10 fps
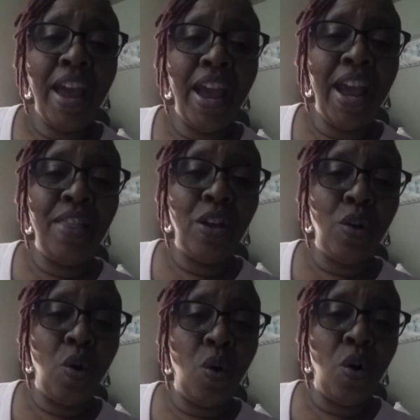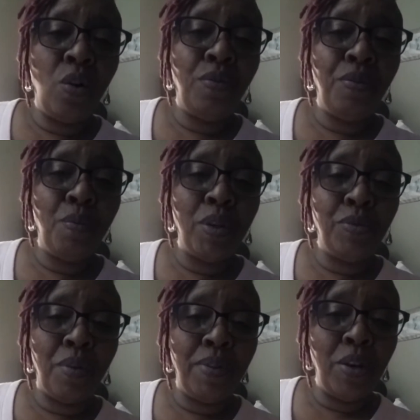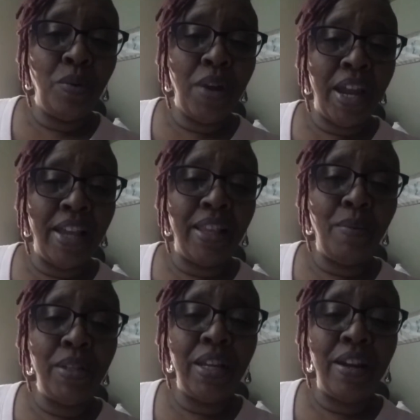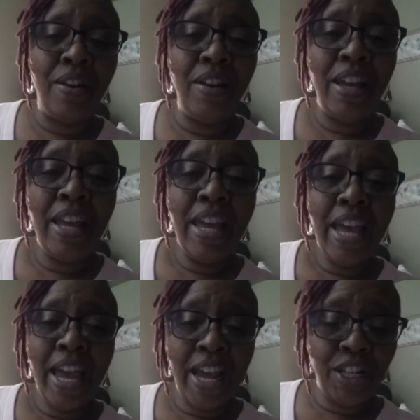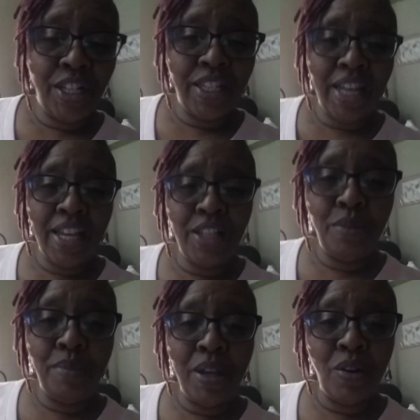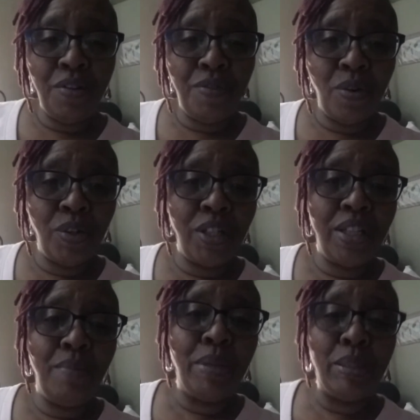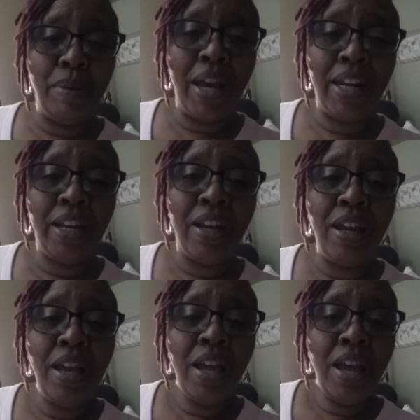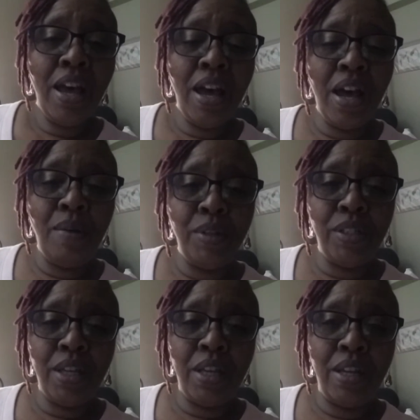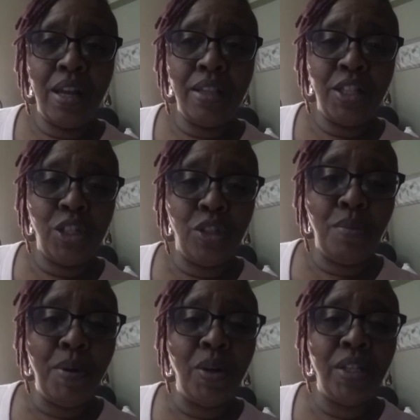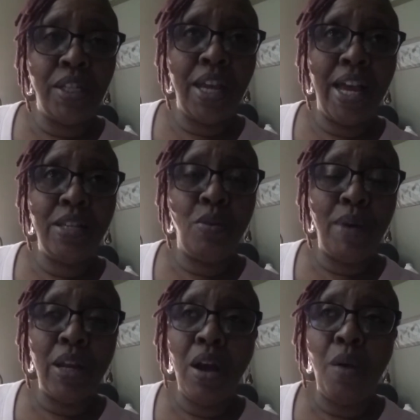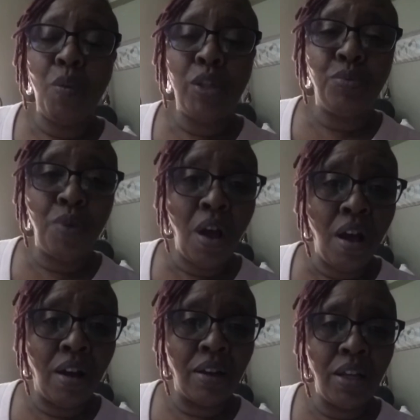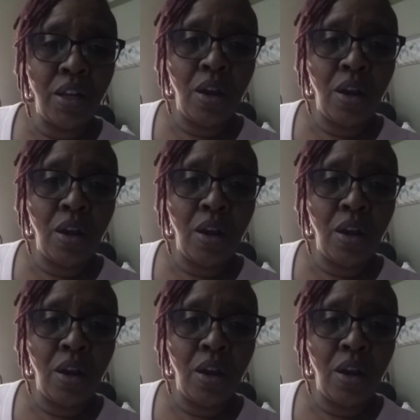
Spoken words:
And the call was from the new aide that was here. And she said to me on the phone, she said, "Miss Monica," she said, "this is an emergency." I said, "Oh my God, what's wrong?"